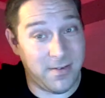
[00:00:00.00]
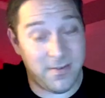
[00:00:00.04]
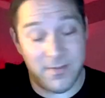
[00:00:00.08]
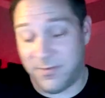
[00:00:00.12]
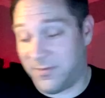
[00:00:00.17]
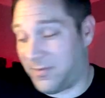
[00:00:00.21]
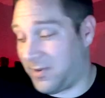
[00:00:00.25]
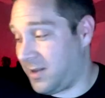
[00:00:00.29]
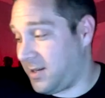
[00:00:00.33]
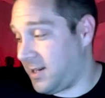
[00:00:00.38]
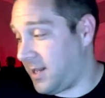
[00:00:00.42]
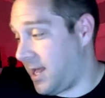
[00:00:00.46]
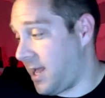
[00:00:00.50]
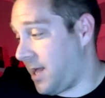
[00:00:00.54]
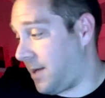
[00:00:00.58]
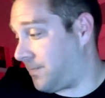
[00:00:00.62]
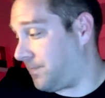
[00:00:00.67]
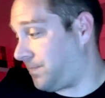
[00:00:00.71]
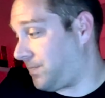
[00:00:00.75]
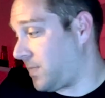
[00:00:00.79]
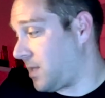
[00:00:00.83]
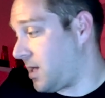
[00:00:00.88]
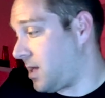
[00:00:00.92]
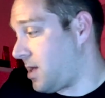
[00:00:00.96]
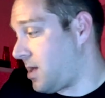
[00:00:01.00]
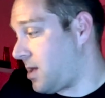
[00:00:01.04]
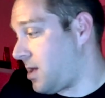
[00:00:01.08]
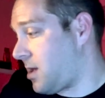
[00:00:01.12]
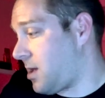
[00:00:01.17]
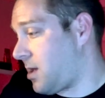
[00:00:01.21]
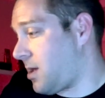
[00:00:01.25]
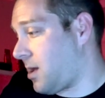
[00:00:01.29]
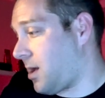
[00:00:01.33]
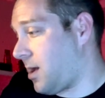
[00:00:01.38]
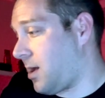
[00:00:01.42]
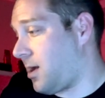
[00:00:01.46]
Fun game.
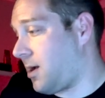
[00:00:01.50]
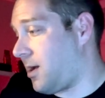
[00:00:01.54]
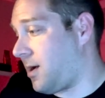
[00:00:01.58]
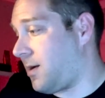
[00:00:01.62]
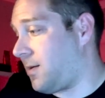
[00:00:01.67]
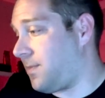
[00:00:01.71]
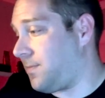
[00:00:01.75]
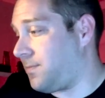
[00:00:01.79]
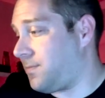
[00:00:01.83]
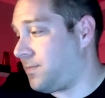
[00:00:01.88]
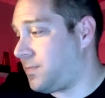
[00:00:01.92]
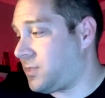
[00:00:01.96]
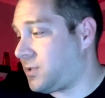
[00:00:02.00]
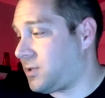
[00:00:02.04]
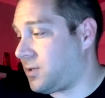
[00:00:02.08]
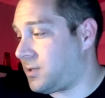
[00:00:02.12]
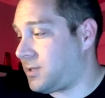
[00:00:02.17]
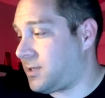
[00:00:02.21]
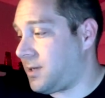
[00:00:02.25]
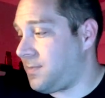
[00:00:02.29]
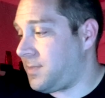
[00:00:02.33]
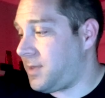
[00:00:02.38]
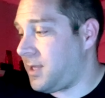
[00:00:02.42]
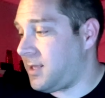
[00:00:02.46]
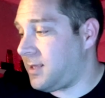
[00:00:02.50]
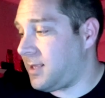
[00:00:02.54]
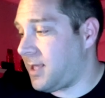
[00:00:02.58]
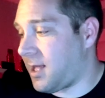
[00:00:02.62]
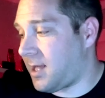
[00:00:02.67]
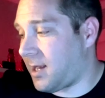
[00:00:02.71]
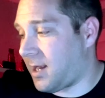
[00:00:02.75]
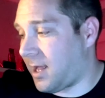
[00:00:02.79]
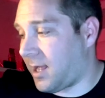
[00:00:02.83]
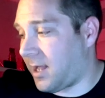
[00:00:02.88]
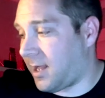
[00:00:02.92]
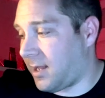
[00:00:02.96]
So something that
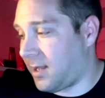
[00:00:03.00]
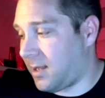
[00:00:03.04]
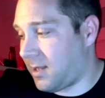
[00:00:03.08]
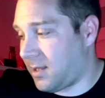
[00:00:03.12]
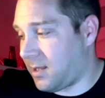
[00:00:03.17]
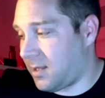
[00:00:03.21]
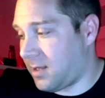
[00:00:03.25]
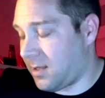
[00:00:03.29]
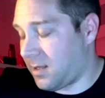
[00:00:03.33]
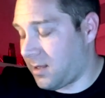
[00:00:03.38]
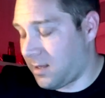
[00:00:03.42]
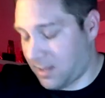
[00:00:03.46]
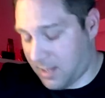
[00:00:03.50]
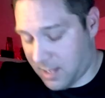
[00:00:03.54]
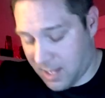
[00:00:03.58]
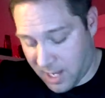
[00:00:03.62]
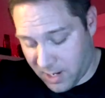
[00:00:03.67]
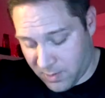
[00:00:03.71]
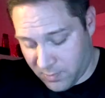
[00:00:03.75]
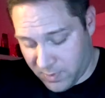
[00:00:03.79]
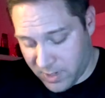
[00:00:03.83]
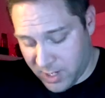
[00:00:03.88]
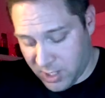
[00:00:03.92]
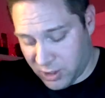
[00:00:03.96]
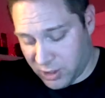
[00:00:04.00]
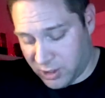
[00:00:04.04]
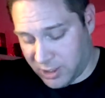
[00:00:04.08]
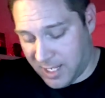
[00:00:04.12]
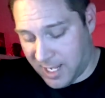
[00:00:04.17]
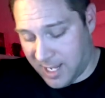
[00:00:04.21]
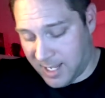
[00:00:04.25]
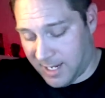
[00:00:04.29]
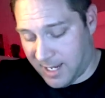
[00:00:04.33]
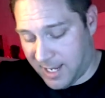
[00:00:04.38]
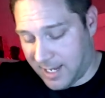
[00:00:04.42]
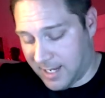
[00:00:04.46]
I wish
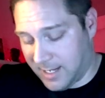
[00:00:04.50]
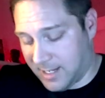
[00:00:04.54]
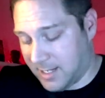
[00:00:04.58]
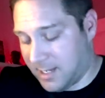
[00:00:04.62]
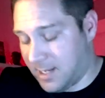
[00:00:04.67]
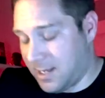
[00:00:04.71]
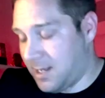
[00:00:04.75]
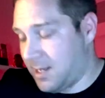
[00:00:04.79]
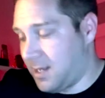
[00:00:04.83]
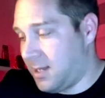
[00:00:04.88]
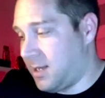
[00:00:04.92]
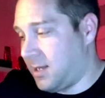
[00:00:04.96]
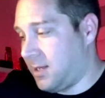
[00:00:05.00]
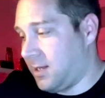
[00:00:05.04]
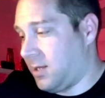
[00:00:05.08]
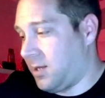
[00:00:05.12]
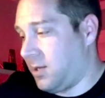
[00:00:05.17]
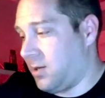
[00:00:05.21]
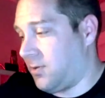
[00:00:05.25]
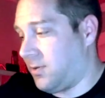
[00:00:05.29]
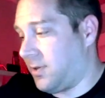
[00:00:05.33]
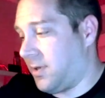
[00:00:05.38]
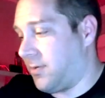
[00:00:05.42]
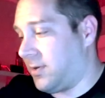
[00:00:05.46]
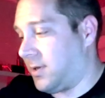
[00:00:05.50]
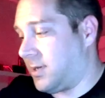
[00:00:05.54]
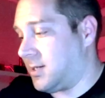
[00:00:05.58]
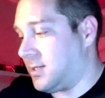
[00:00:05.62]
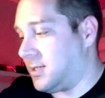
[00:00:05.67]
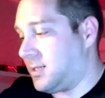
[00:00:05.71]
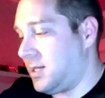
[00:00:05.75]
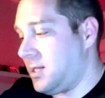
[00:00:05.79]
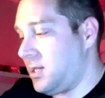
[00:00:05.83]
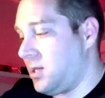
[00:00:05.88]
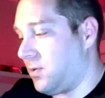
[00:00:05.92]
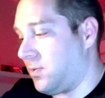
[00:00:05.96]
that, like, you know, they would
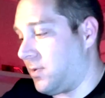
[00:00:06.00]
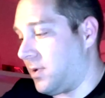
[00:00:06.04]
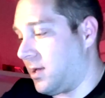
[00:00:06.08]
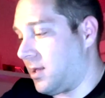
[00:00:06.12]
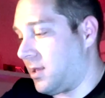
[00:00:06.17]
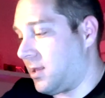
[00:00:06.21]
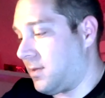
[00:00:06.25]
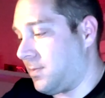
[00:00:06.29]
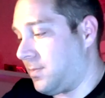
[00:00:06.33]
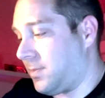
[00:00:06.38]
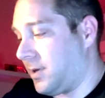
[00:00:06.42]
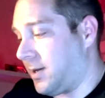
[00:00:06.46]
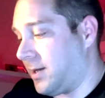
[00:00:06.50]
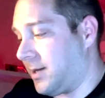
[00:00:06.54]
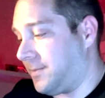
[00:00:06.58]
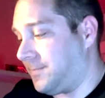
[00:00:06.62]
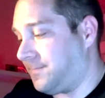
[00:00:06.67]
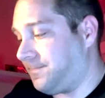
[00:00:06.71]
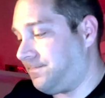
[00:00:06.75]
continue with, but,